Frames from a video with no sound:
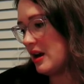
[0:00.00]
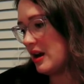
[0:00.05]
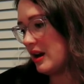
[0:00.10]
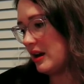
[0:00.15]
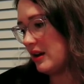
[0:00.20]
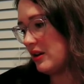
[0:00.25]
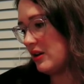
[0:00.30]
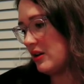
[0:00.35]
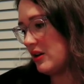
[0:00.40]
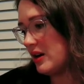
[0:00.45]

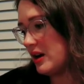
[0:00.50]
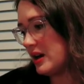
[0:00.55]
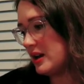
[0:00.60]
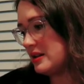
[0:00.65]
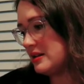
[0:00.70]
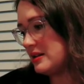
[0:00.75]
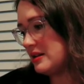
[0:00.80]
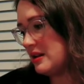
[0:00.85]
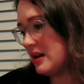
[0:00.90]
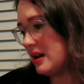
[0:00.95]
I
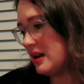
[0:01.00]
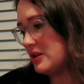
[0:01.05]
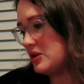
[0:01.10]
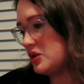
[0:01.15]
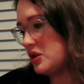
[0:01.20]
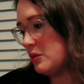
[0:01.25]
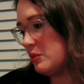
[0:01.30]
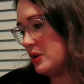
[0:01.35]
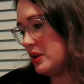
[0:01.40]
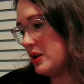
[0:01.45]
got a
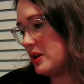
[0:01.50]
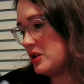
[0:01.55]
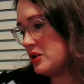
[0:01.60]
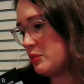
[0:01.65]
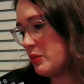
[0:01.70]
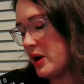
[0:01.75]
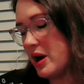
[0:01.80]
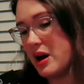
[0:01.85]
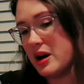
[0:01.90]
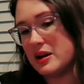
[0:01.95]
German
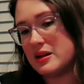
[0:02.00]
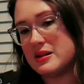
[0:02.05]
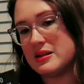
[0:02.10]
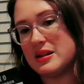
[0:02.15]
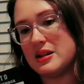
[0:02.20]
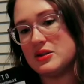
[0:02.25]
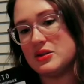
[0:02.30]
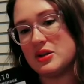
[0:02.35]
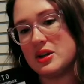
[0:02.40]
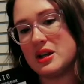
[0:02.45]
lunchbox.
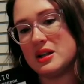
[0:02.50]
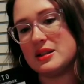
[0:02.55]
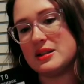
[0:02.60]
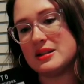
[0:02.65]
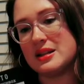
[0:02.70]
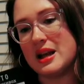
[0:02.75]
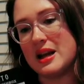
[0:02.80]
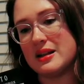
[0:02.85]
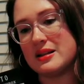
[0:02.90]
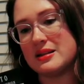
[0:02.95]
These are kind of
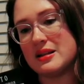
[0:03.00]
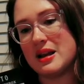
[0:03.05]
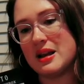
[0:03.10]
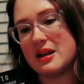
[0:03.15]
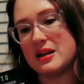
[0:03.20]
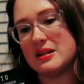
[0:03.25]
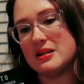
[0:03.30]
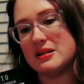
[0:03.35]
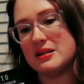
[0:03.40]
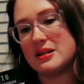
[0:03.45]
snack
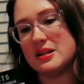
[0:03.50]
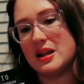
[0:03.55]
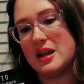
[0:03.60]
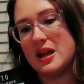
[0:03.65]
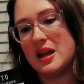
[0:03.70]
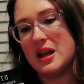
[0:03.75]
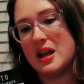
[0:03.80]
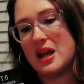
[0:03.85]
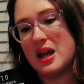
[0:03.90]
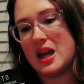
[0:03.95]
sized.
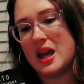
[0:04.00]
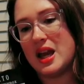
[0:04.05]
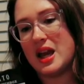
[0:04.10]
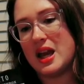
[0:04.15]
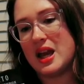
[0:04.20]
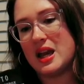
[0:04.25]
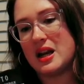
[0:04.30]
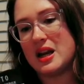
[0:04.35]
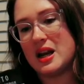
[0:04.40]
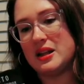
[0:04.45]

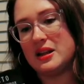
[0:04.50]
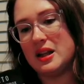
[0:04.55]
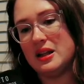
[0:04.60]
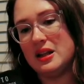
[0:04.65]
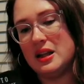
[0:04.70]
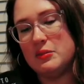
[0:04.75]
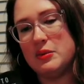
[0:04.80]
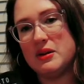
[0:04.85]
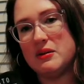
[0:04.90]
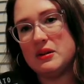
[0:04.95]
And I thought
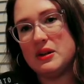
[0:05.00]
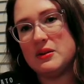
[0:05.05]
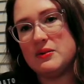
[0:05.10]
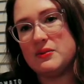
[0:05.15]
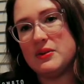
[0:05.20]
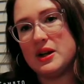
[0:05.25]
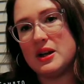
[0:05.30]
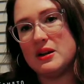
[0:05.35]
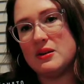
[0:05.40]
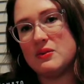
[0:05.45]
they'd be really
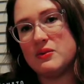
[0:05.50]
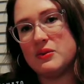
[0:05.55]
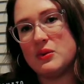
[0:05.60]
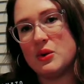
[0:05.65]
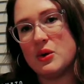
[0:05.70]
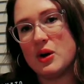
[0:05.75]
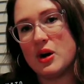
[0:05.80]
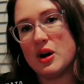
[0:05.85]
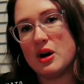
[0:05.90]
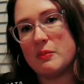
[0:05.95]
fun
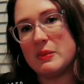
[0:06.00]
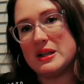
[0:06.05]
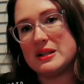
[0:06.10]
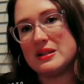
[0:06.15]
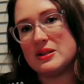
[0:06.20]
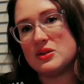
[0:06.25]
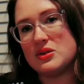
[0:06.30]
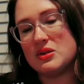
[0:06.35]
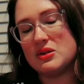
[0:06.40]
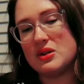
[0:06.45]
for my
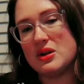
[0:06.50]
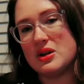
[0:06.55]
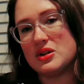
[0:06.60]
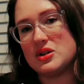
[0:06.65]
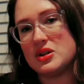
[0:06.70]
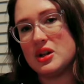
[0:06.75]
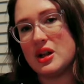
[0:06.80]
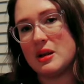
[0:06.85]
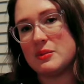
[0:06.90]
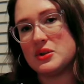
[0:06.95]
sister-in-law.
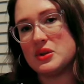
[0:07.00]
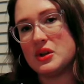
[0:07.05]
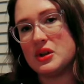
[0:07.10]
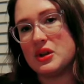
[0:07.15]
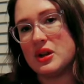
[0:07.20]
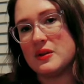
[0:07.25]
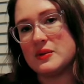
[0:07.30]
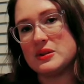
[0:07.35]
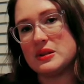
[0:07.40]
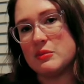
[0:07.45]
She
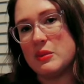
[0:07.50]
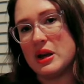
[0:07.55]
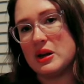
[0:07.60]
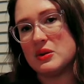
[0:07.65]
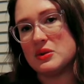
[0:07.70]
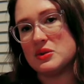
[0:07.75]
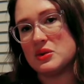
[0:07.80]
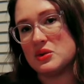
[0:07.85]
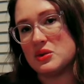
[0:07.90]
absolutely loves tomatoes.